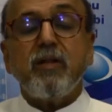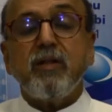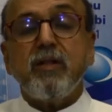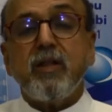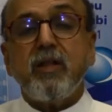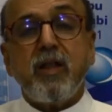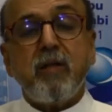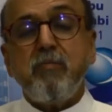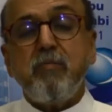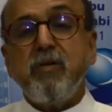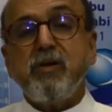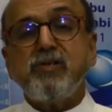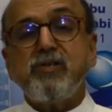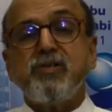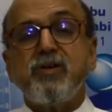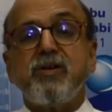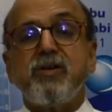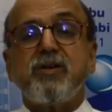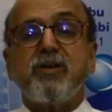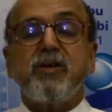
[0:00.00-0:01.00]
numbers
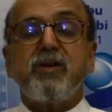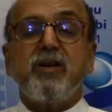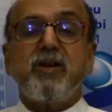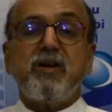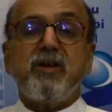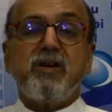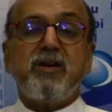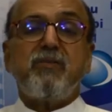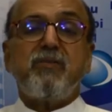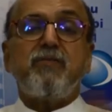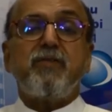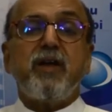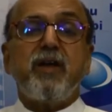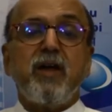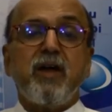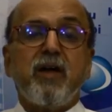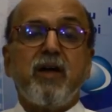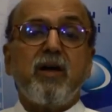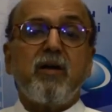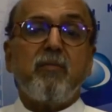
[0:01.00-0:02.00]
are
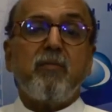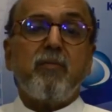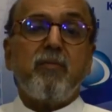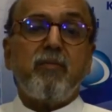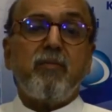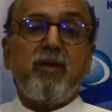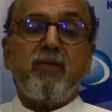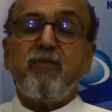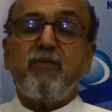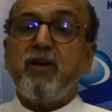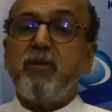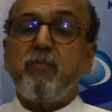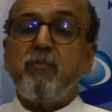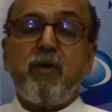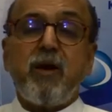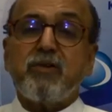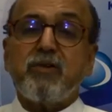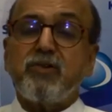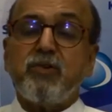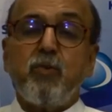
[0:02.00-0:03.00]
differing in different
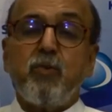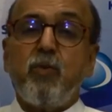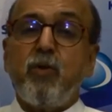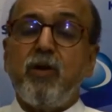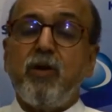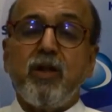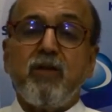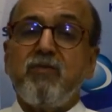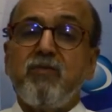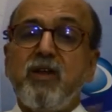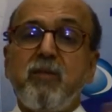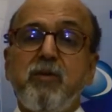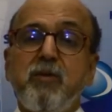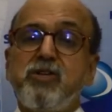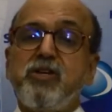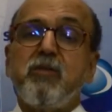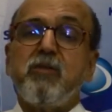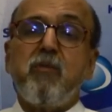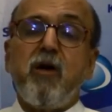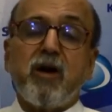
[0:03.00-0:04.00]
parts of the world. Even
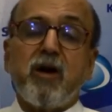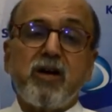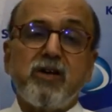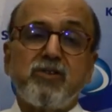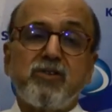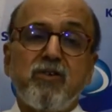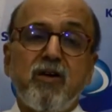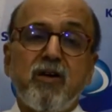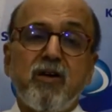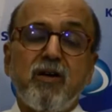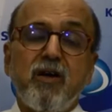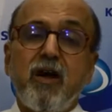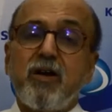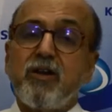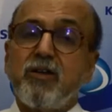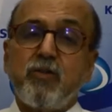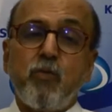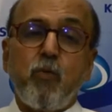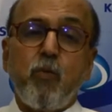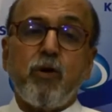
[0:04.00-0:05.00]
emerging markets are under
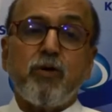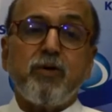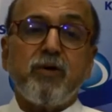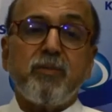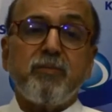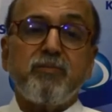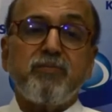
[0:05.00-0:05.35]
the water.